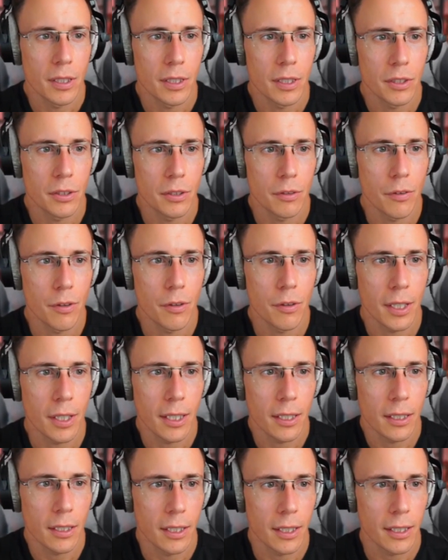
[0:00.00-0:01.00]
So if you
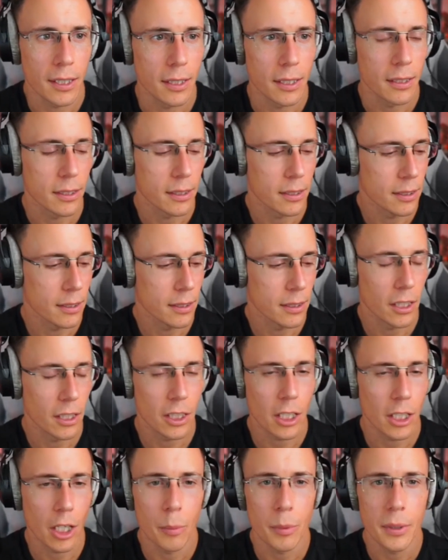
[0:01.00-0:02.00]
think, like, in a
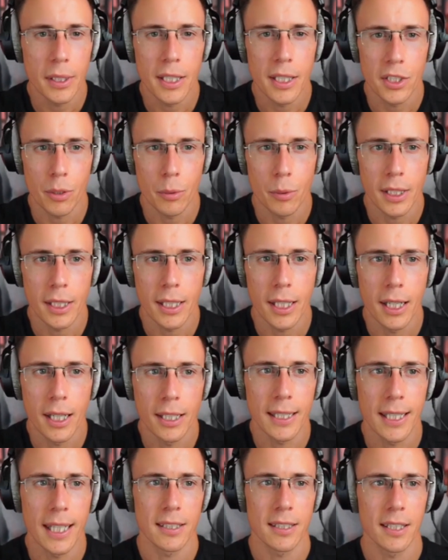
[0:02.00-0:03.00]
couple of years I want to
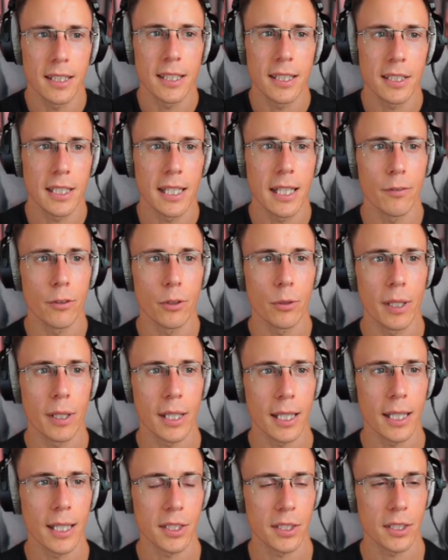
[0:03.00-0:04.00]
get to this level, whether
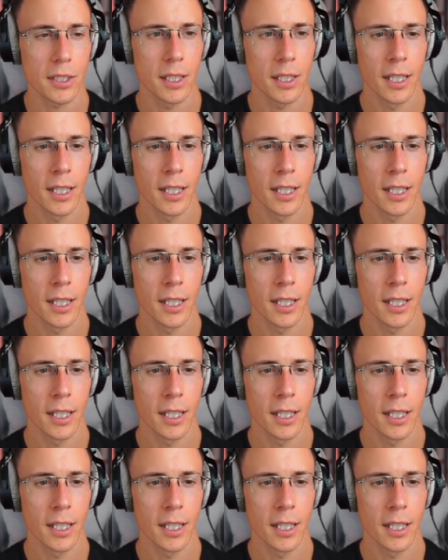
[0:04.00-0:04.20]
that is